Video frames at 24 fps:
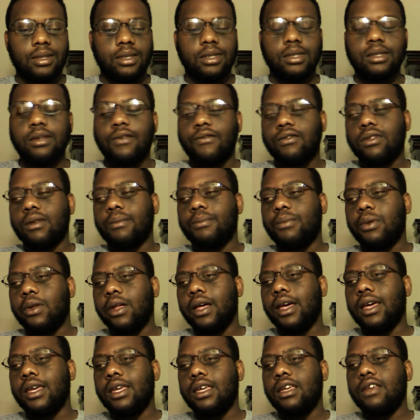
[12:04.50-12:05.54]
at the end of the
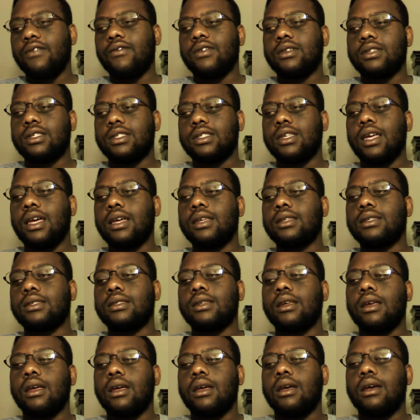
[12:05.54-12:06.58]
play, he even
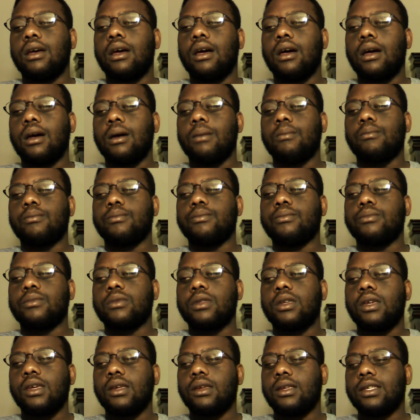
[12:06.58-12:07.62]
says um,
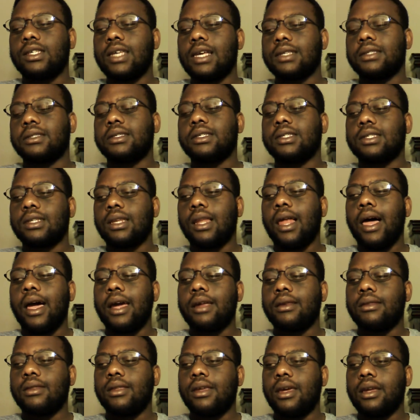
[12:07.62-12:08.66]
he says this
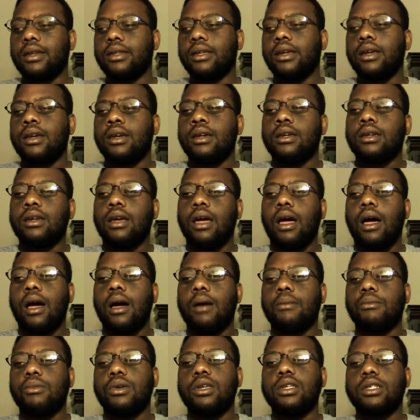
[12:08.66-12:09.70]
line that
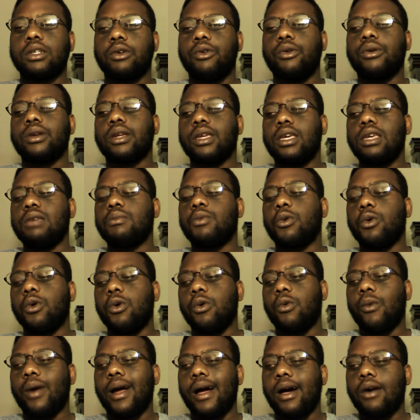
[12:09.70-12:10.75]
um, he's going to keep her
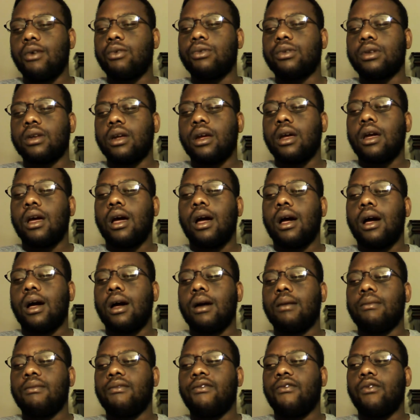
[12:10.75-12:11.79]
around
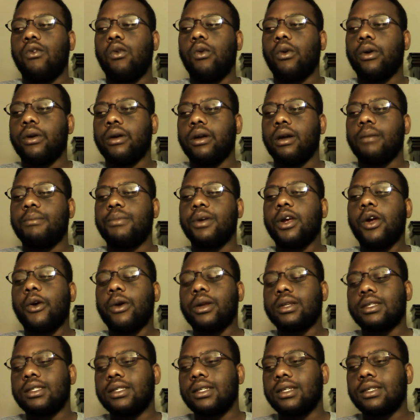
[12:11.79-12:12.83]
um, for
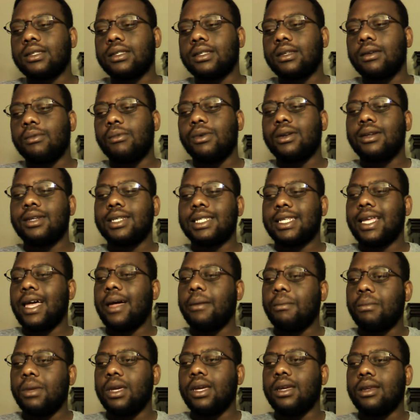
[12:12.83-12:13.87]
appearances. What does
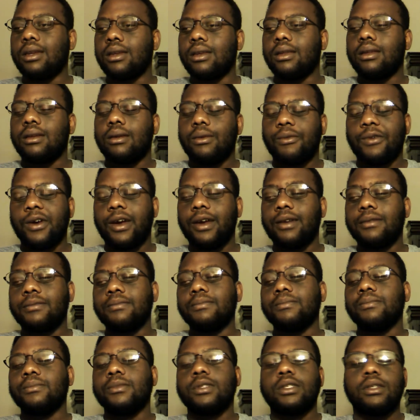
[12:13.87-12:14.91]
that mean, right?
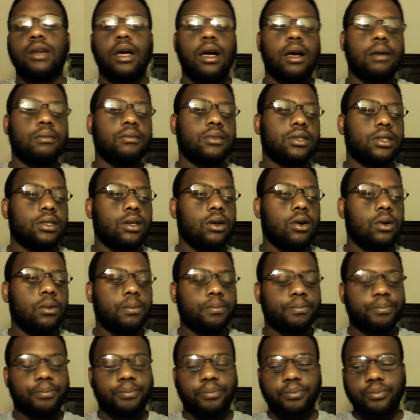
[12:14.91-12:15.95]
Um,
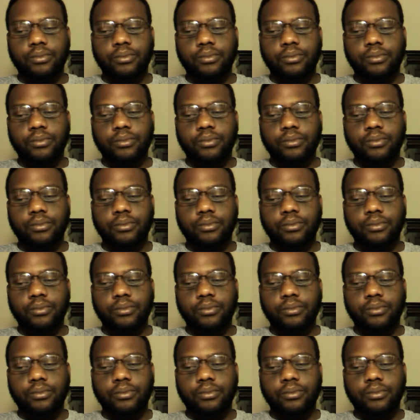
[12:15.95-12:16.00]
so